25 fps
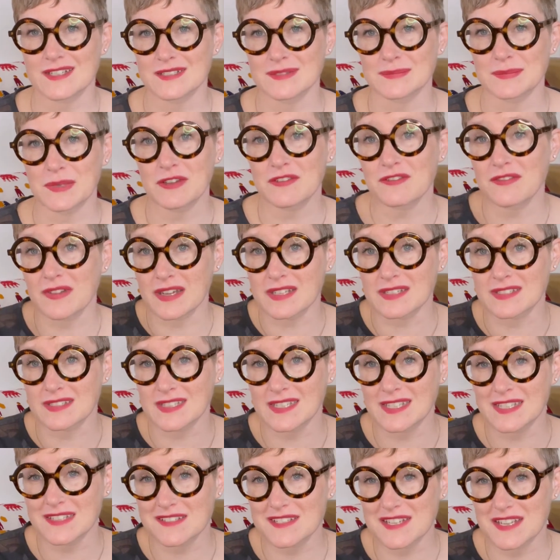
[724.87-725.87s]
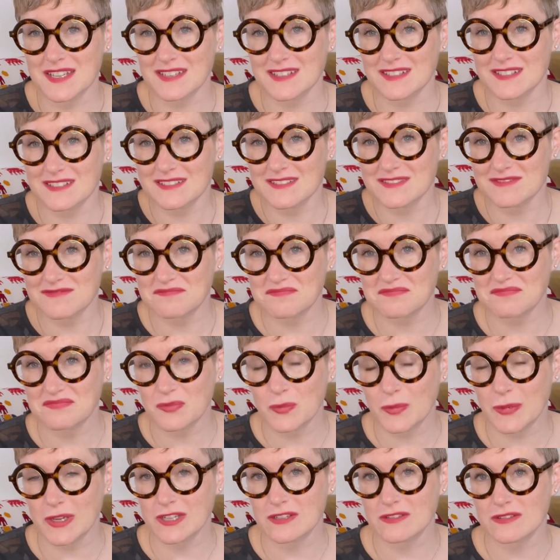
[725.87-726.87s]
a fun detail,
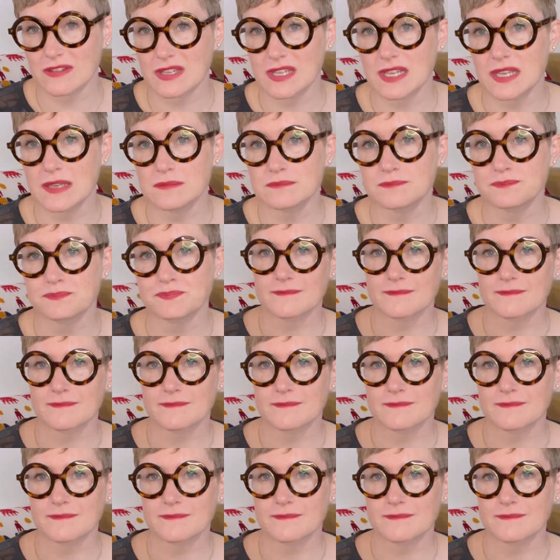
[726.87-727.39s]
weirdly.